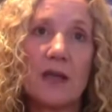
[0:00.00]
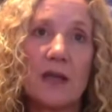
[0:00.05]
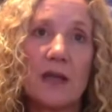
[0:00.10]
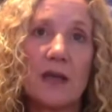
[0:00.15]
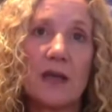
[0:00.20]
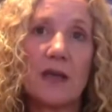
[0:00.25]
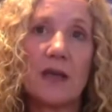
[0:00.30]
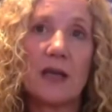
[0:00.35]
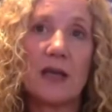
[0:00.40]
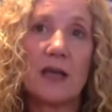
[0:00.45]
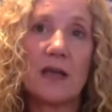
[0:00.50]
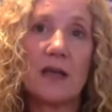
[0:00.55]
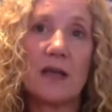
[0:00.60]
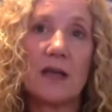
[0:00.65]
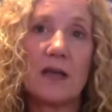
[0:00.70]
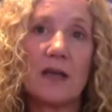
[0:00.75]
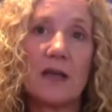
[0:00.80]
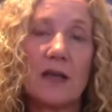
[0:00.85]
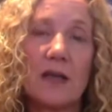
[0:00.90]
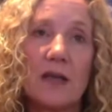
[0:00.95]
that, that
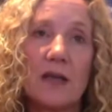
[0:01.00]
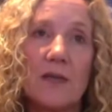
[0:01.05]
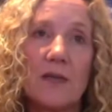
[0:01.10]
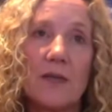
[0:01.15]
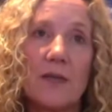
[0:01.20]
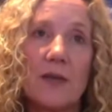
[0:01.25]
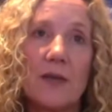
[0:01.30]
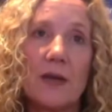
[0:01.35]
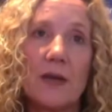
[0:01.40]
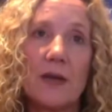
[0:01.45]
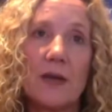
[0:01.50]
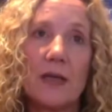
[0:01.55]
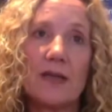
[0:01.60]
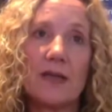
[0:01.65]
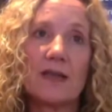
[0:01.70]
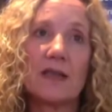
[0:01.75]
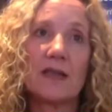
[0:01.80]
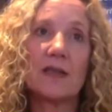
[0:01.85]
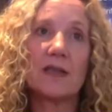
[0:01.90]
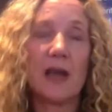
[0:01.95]

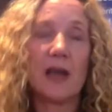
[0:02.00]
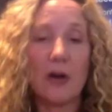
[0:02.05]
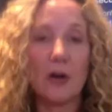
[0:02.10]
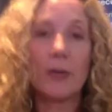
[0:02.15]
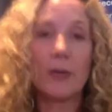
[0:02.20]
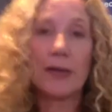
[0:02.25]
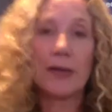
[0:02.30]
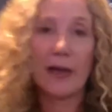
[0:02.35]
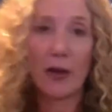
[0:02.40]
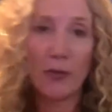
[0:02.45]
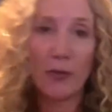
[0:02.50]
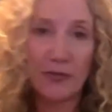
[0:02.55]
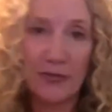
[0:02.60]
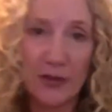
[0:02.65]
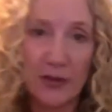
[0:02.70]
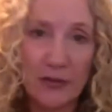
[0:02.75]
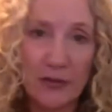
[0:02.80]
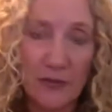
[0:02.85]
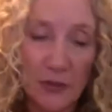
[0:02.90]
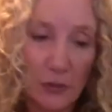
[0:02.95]
isn't terribly
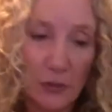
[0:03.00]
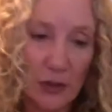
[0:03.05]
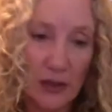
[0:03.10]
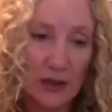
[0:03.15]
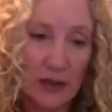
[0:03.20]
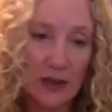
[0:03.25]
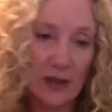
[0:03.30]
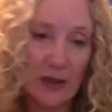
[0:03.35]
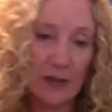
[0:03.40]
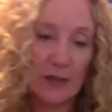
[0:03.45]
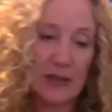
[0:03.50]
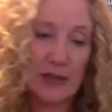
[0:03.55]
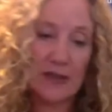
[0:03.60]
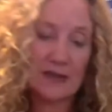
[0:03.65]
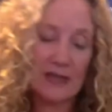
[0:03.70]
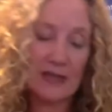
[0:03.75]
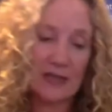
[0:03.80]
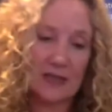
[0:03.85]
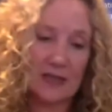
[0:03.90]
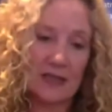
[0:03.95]
helpful, if you will, um, in the
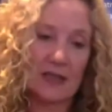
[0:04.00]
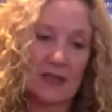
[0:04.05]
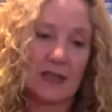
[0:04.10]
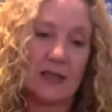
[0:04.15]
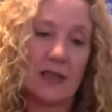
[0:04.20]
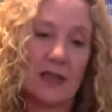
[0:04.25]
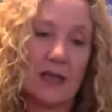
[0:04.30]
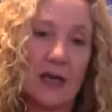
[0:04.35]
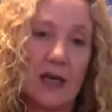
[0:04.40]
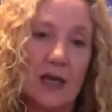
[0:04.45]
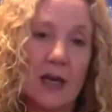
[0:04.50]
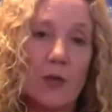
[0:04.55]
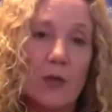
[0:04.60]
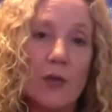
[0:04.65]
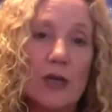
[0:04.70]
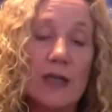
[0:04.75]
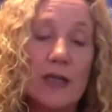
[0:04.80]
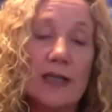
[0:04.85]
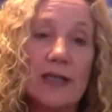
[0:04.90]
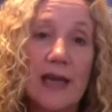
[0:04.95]
sense that it it
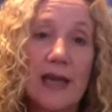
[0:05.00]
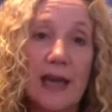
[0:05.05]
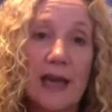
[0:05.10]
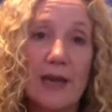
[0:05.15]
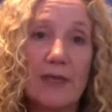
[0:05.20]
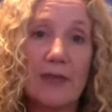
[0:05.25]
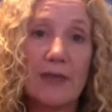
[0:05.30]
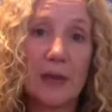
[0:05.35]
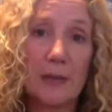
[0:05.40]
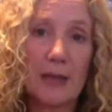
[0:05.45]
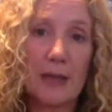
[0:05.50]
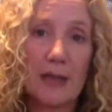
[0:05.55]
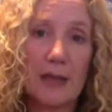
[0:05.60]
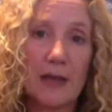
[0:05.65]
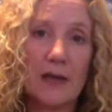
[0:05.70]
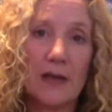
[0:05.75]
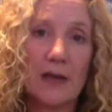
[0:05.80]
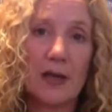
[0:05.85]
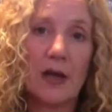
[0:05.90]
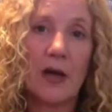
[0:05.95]
really gave
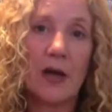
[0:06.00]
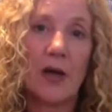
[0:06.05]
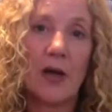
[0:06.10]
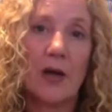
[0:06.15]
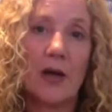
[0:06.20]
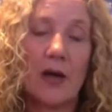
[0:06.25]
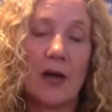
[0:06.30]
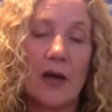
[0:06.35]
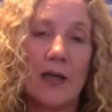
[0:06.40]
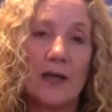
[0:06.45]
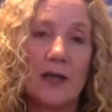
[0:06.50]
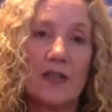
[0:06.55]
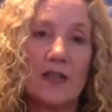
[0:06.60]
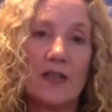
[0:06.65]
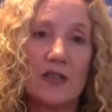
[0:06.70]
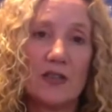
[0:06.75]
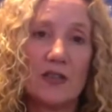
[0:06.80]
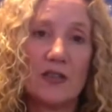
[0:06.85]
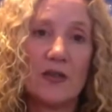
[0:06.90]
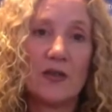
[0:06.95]
Kabila. Uh, in
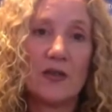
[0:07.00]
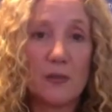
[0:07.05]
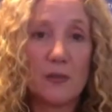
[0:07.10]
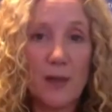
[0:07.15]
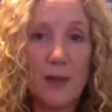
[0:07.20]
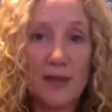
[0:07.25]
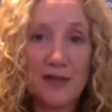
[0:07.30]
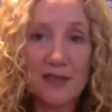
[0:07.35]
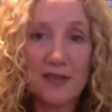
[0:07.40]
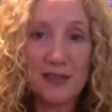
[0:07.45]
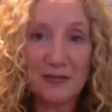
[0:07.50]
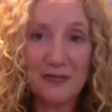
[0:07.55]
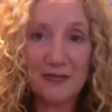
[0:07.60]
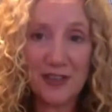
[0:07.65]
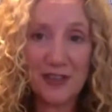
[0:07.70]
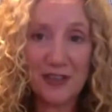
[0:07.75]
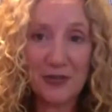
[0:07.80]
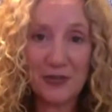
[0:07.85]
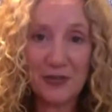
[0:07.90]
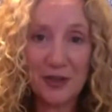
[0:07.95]
addition to the domestic
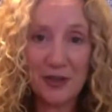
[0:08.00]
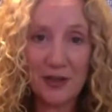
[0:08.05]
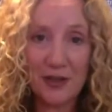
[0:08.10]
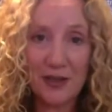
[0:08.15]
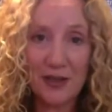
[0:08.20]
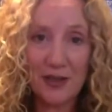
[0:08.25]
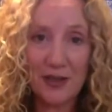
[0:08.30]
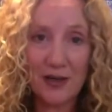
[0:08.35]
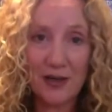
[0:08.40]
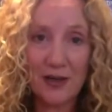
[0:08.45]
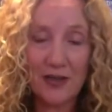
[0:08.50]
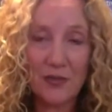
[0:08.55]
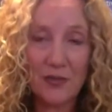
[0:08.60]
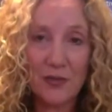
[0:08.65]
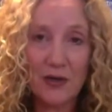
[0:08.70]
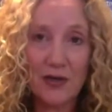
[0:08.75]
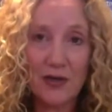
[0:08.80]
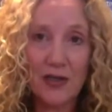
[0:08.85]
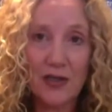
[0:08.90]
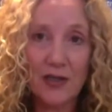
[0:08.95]
victory that he got,
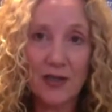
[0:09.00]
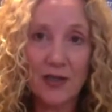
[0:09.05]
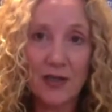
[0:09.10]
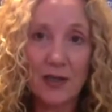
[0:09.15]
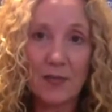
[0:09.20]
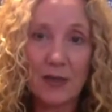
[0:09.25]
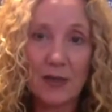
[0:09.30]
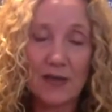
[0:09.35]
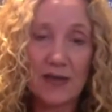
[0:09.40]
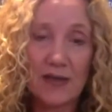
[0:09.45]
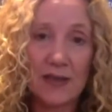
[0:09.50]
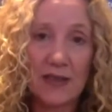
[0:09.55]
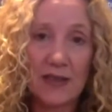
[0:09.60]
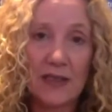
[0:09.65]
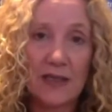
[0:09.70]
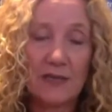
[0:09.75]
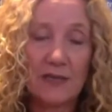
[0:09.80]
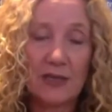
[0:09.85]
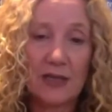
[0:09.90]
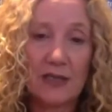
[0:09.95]
where he, he basically
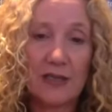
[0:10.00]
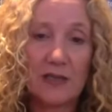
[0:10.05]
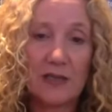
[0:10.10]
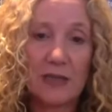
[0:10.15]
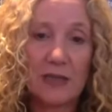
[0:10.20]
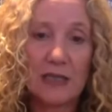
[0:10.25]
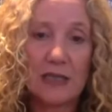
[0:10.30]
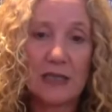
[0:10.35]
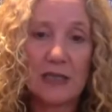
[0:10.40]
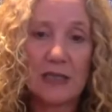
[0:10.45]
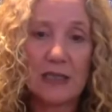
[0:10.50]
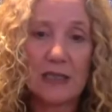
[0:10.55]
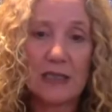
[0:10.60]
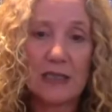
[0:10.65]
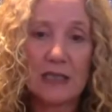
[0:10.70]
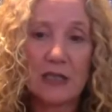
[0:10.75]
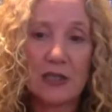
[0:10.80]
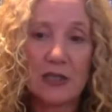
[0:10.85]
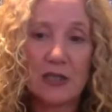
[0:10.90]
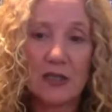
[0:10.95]
never had to make any
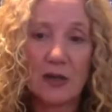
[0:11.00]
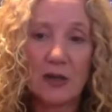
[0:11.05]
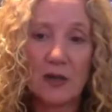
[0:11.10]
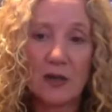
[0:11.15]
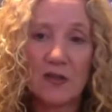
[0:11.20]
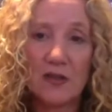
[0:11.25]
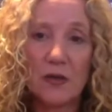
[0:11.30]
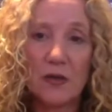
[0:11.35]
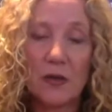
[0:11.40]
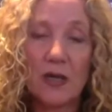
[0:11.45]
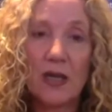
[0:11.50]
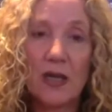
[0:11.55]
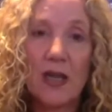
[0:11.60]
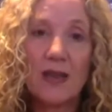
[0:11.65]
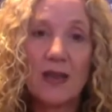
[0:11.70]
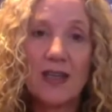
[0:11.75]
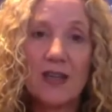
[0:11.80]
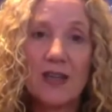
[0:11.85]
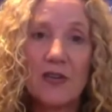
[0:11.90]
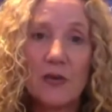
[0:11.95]
concessions, also
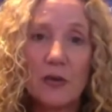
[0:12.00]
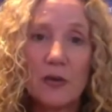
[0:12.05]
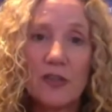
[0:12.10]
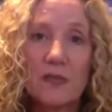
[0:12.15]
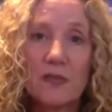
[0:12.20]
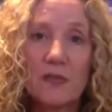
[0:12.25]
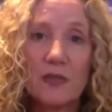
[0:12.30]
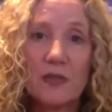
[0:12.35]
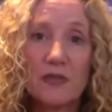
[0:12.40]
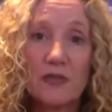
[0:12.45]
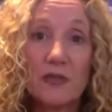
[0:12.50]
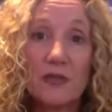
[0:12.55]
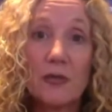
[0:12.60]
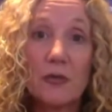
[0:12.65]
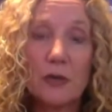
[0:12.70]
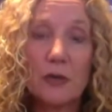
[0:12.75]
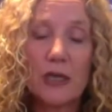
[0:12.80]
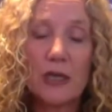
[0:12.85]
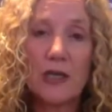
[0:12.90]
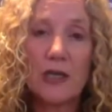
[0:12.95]
the endorsement of
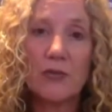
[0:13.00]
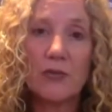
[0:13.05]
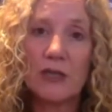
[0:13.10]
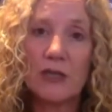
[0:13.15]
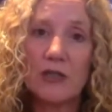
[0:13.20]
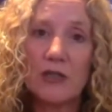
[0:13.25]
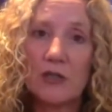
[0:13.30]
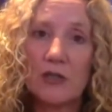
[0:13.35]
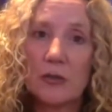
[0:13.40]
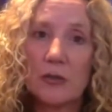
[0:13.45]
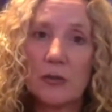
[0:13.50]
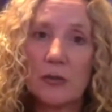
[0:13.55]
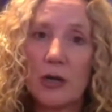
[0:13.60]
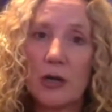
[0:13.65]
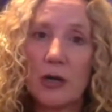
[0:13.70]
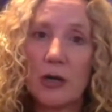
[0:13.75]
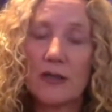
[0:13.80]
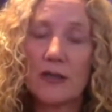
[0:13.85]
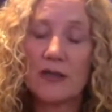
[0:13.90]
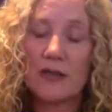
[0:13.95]
two key regional
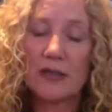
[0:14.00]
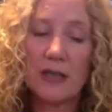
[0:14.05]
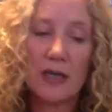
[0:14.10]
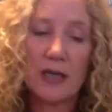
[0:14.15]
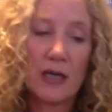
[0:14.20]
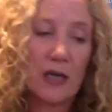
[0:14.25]
blocs.